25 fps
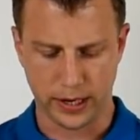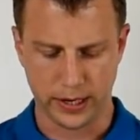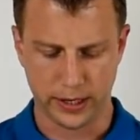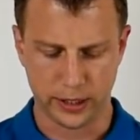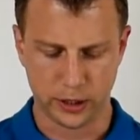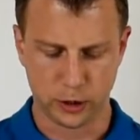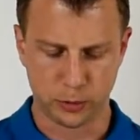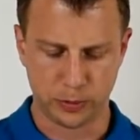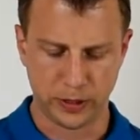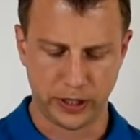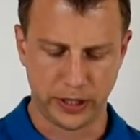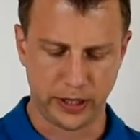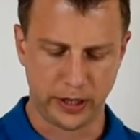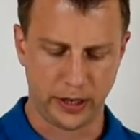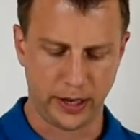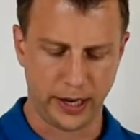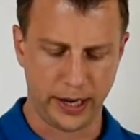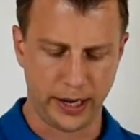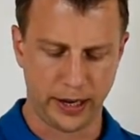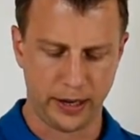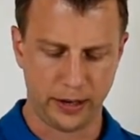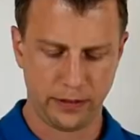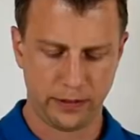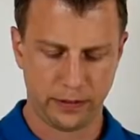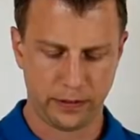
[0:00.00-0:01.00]
And it's
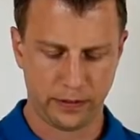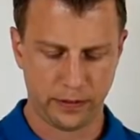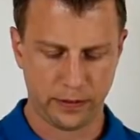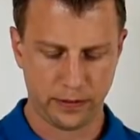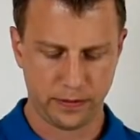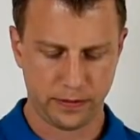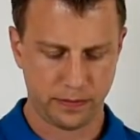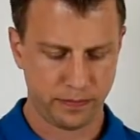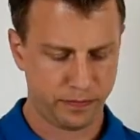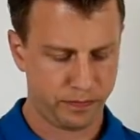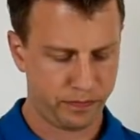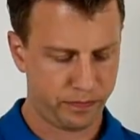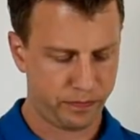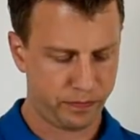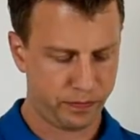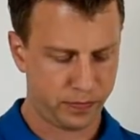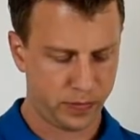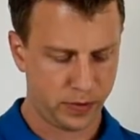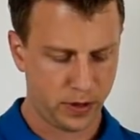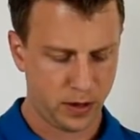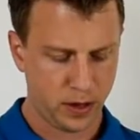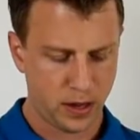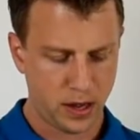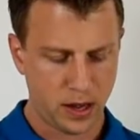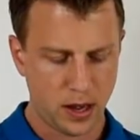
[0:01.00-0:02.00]
being added.
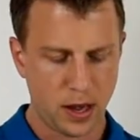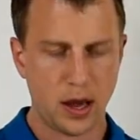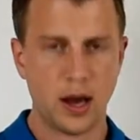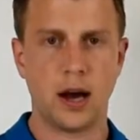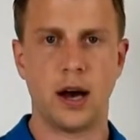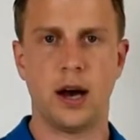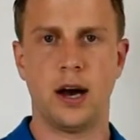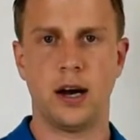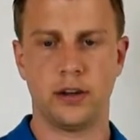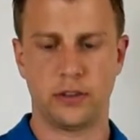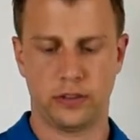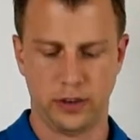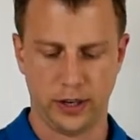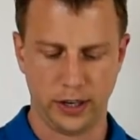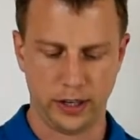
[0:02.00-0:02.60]
I